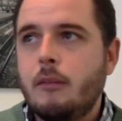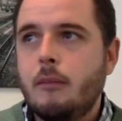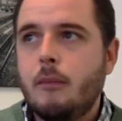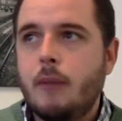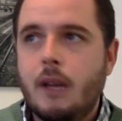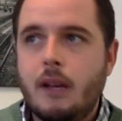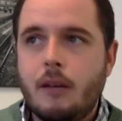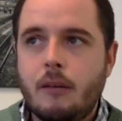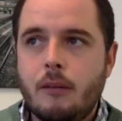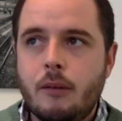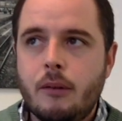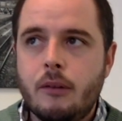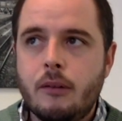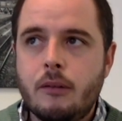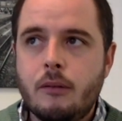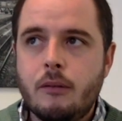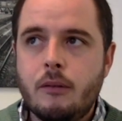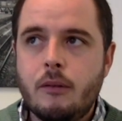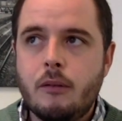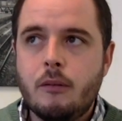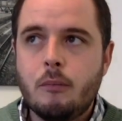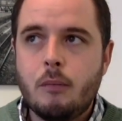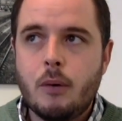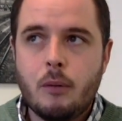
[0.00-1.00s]
back? Well,
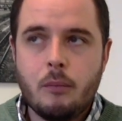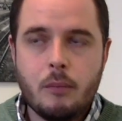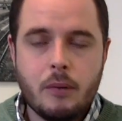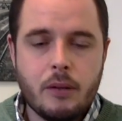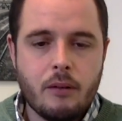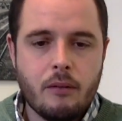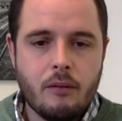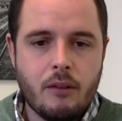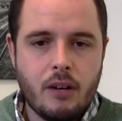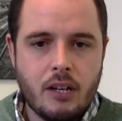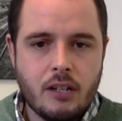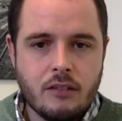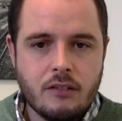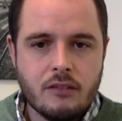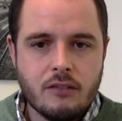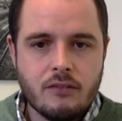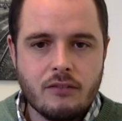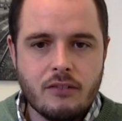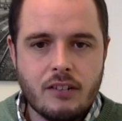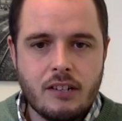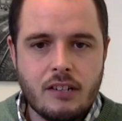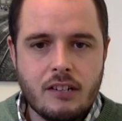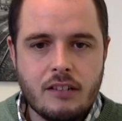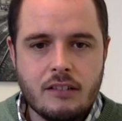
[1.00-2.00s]
there's probably a range of
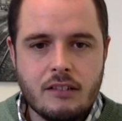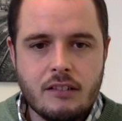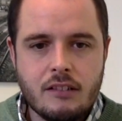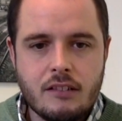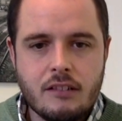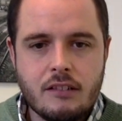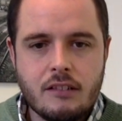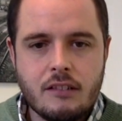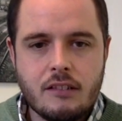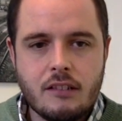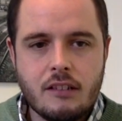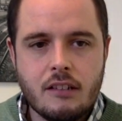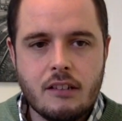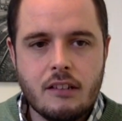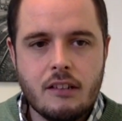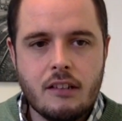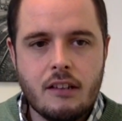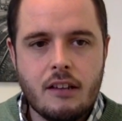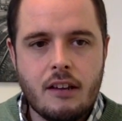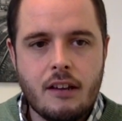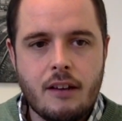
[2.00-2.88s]
reasons that